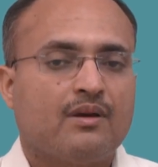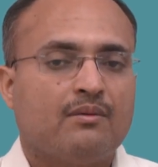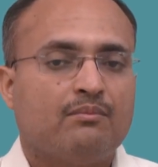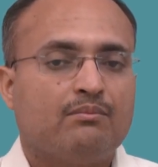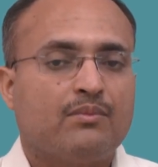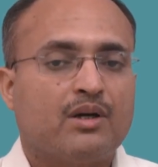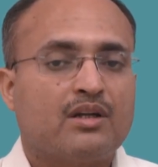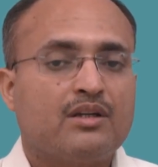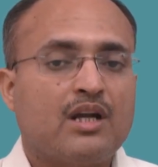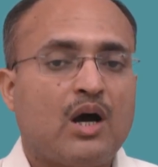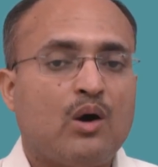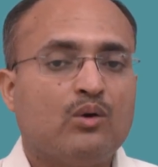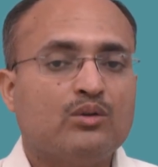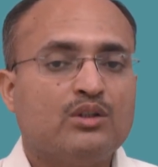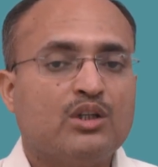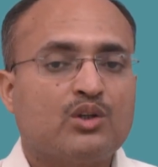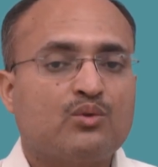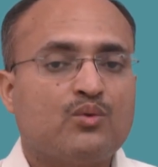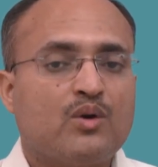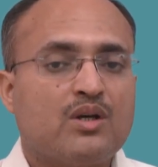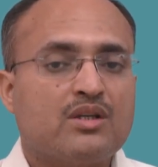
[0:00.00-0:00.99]
But now
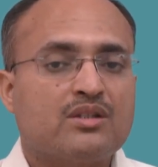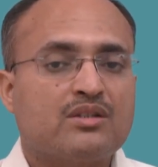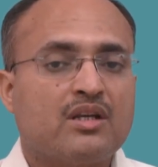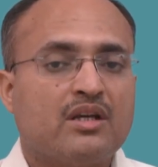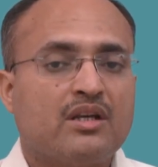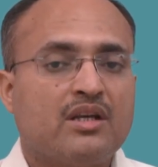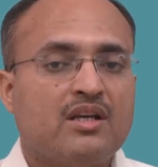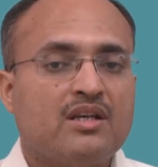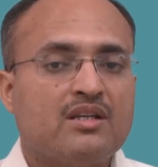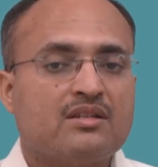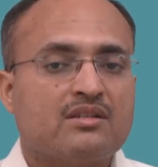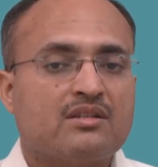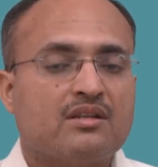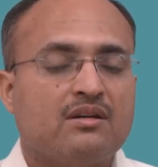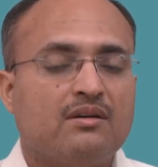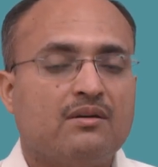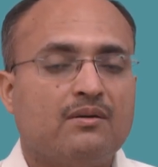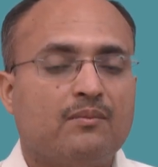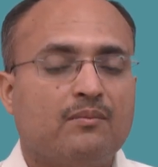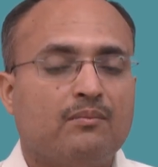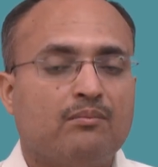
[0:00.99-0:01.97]
the question is,
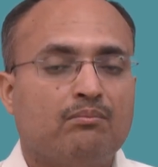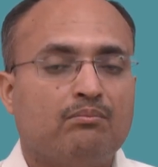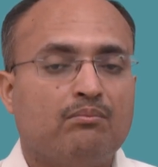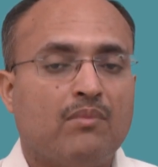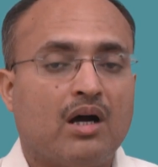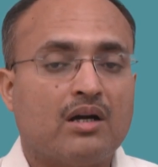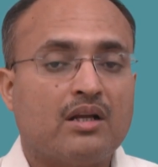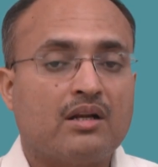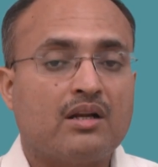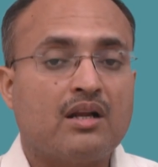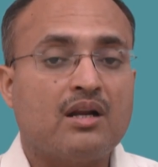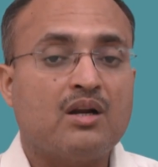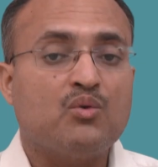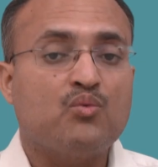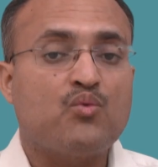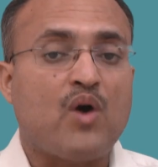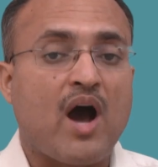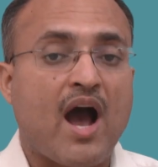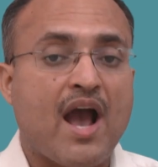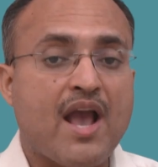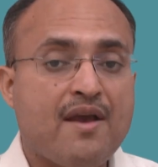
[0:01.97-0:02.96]
murderer
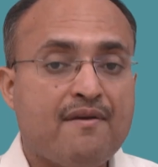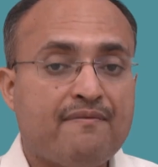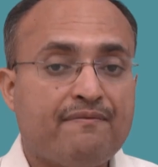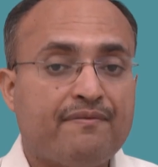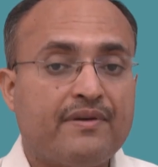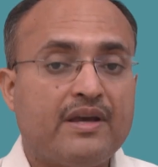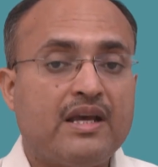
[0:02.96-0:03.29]
wife